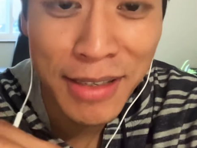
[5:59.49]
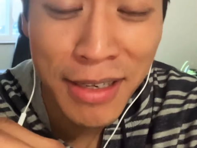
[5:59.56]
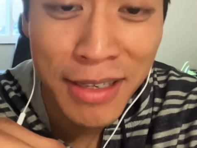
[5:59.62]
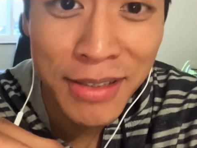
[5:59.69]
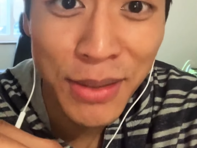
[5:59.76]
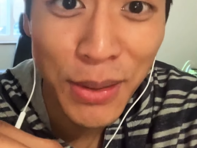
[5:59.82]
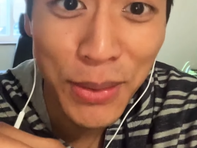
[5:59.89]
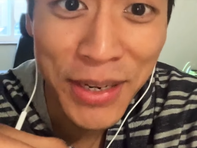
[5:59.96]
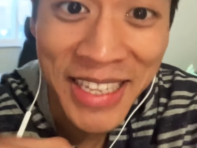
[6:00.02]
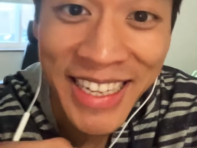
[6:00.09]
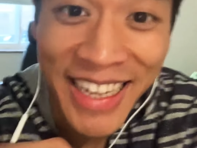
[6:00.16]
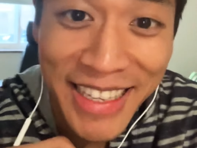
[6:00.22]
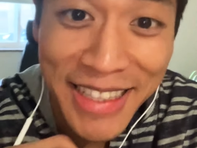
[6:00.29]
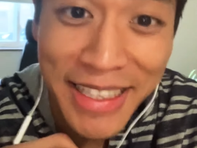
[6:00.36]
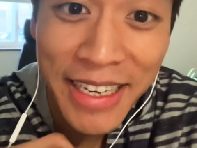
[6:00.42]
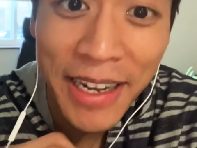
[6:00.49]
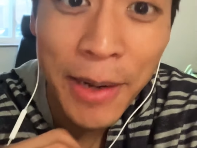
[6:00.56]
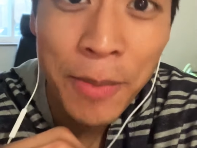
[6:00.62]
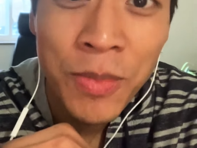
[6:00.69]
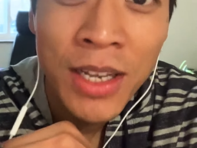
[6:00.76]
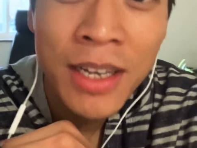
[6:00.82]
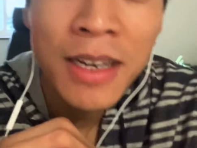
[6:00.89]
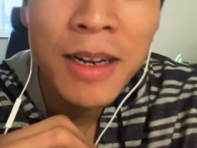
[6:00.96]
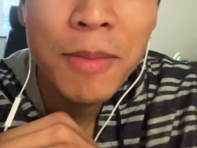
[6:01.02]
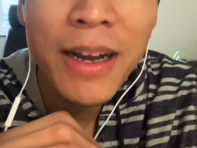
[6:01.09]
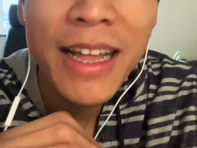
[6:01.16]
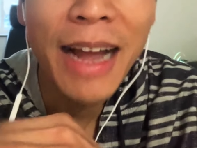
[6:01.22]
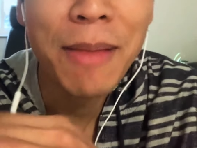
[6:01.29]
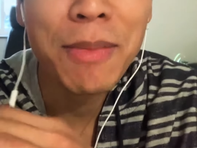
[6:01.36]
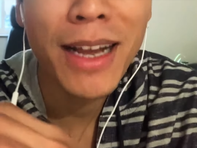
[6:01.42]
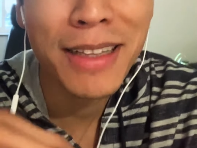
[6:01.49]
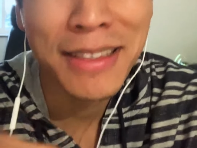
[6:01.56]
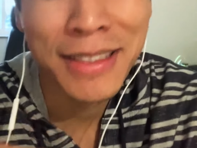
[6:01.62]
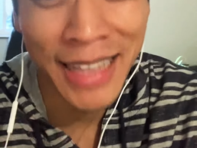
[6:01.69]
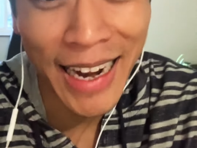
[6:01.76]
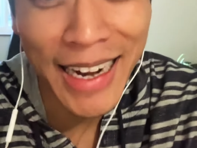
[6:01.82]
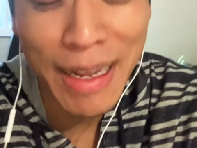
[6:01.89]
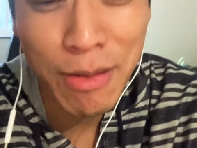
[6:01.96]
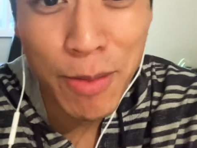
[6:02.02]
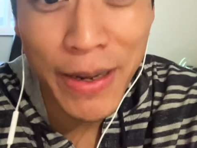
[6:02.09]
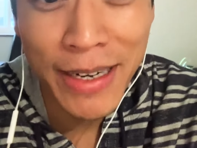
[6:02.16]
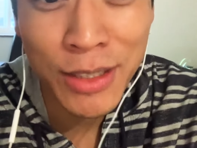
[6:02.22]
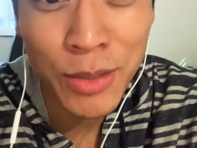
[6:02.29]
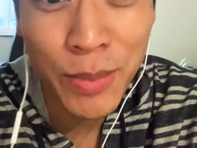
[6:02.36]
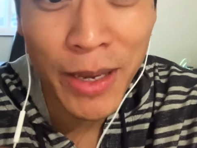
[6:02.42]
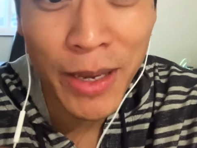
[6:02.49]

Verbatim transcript: is known in India. But I'm not telling everybody to be a